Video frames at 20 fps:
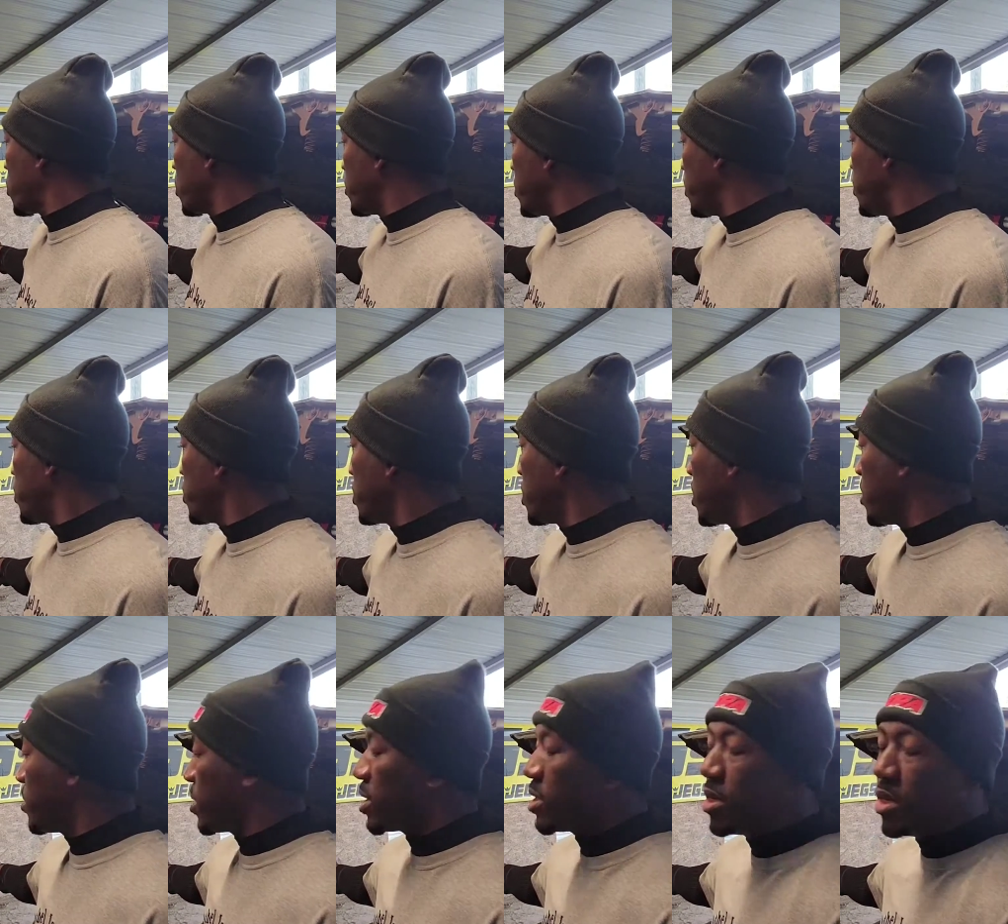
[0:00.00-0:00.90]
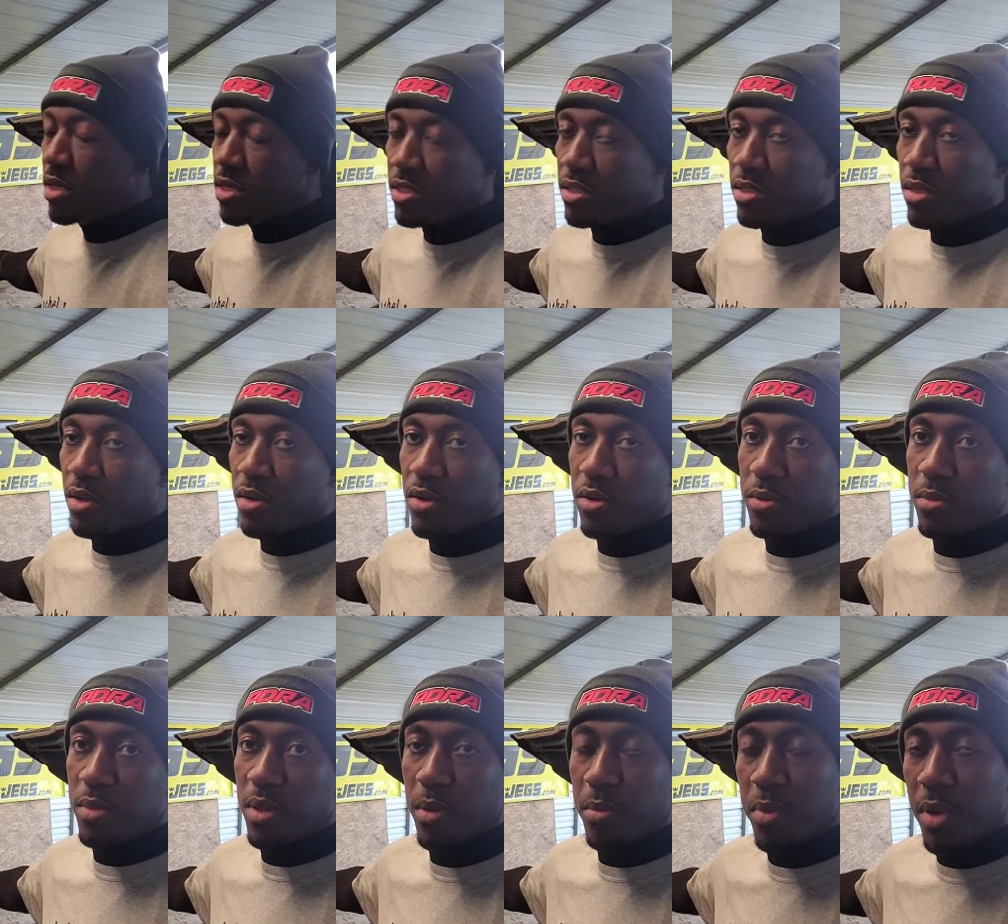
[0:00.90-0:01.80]
gonna be putting in my cousin's
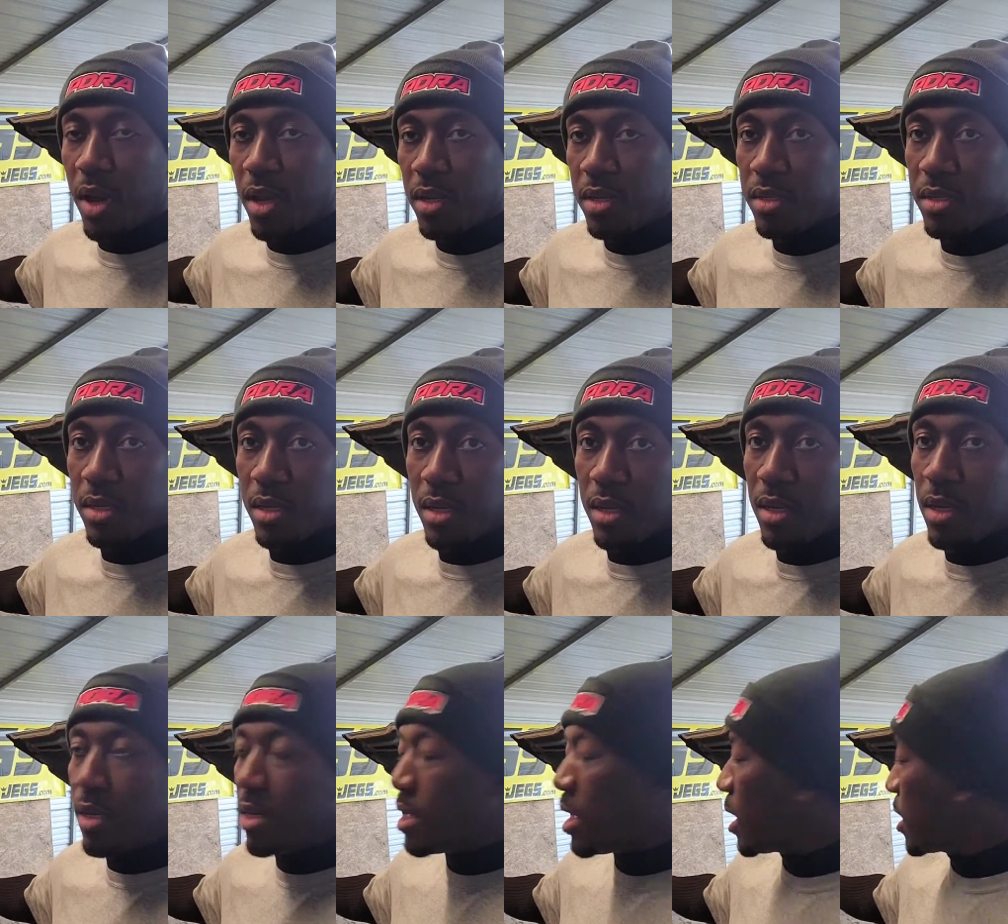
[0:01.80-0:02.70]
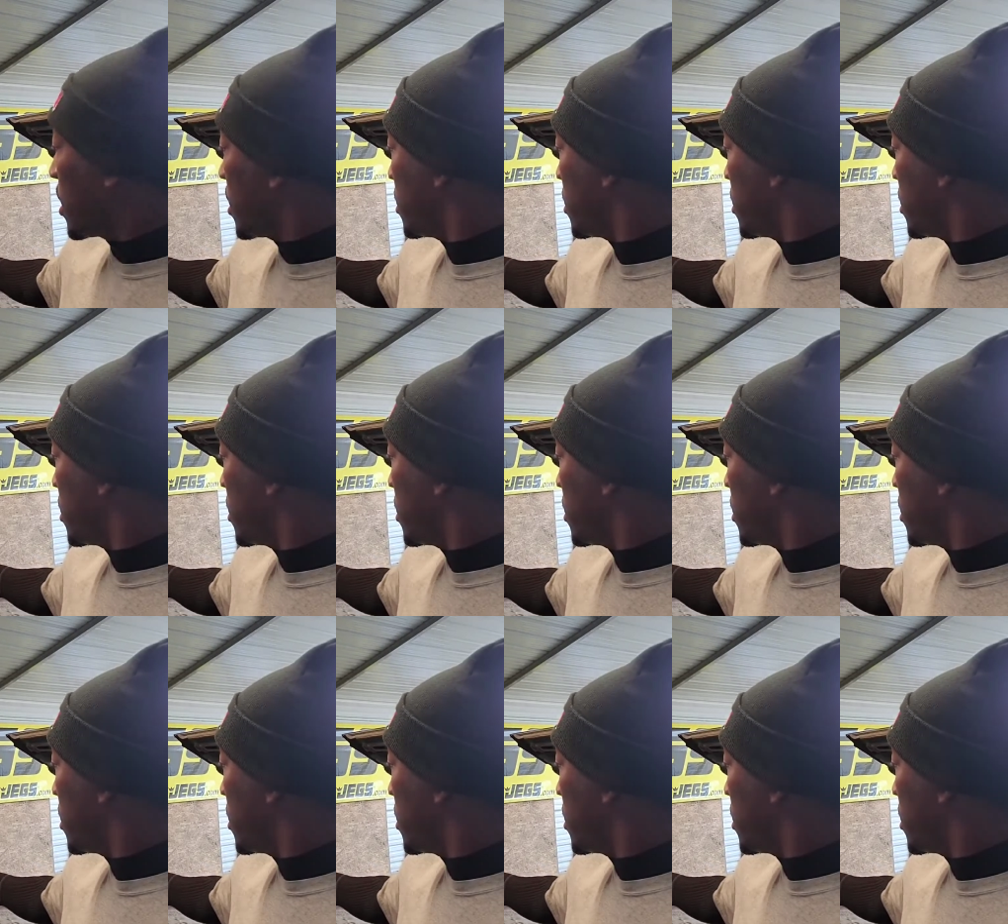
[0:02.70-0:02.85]
Impala. I